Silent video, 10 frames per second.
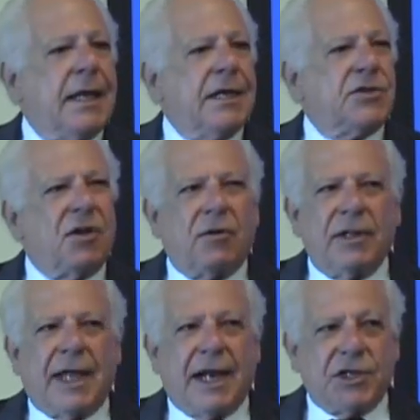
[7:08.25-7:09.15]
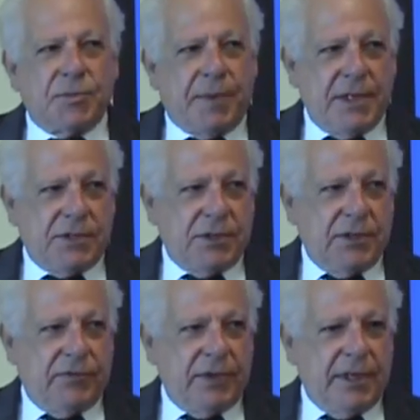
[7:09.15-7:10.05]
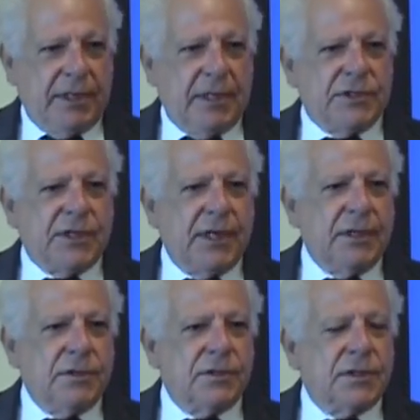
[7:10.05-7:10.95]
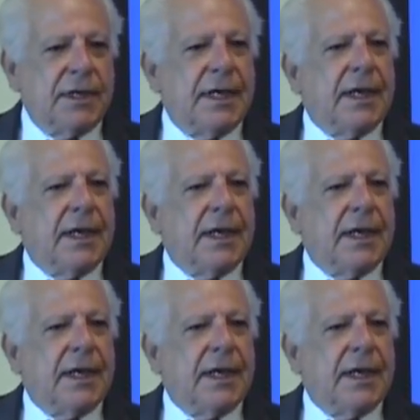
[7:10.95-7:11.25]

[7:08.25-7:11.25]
is not all that expensive in the sense